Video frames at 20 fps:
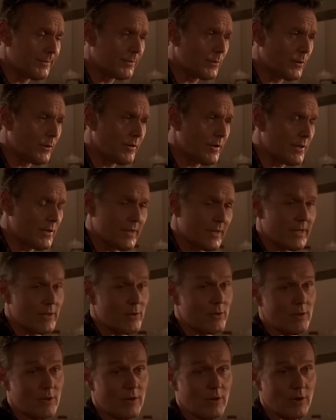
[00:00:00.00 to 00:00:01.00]

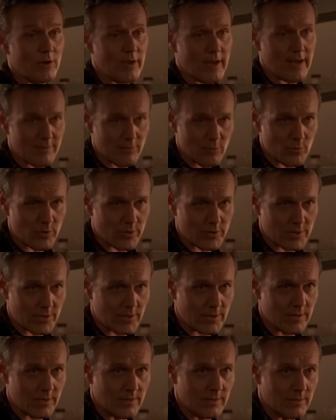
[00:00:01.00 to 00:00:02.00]
you no longer have a
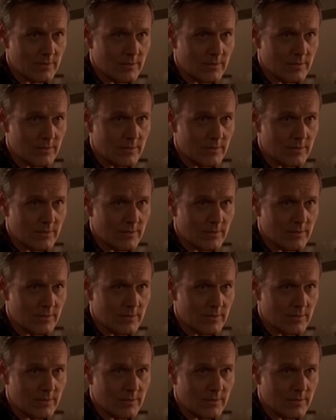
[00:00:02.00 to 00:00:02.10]
watcher.